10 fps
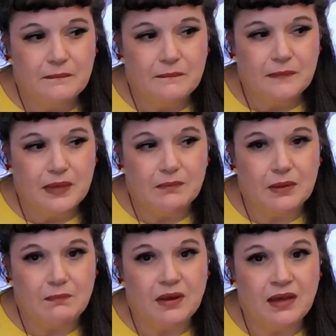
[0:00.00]
In my
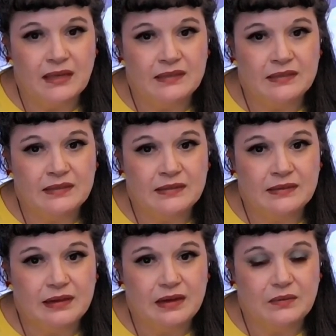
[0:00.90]
mind,
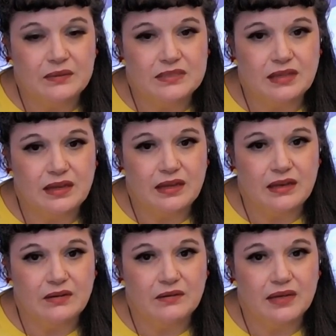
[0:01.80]
I was like,
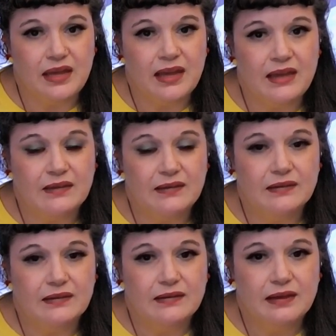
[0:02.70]
okay,
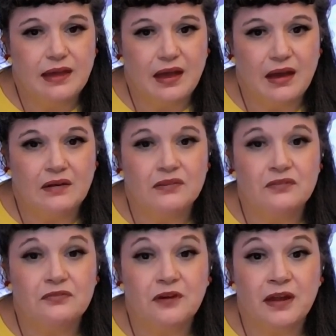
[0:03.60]
out of the
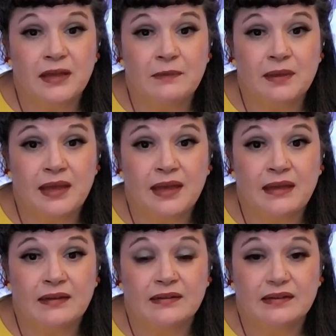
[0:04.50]
frying pan
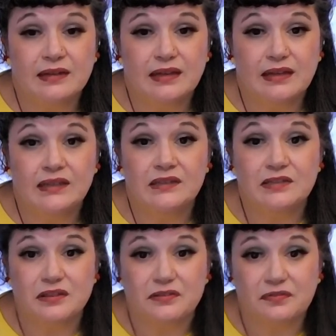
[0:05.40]
and into
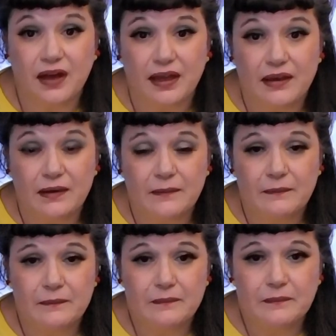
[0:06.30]
the fire.
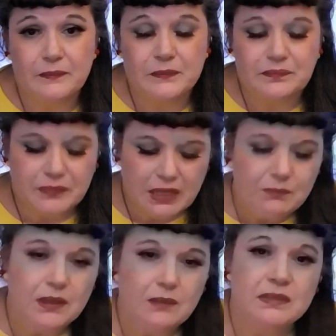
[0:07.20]

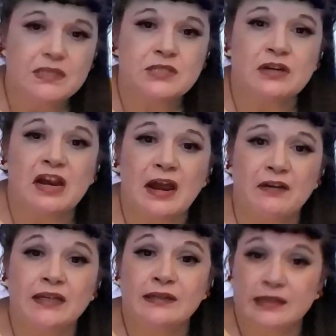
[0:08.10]
But Mr.
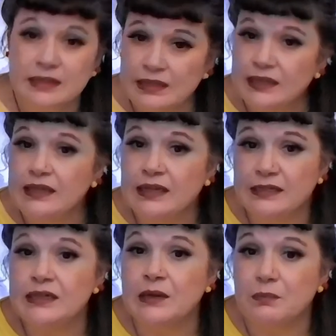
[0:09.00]
Aaron, he
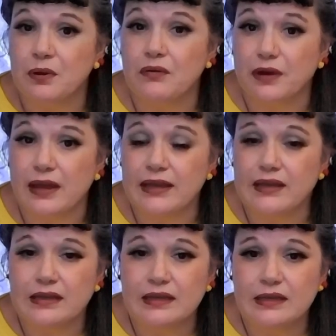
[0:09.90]
ended up all right.
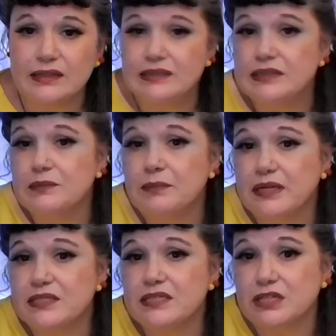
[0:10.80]
He did the
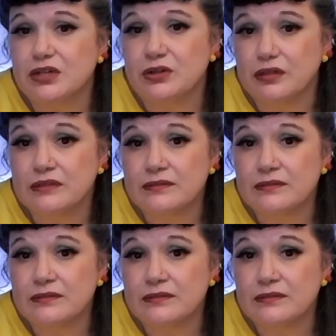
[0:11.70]
best he could.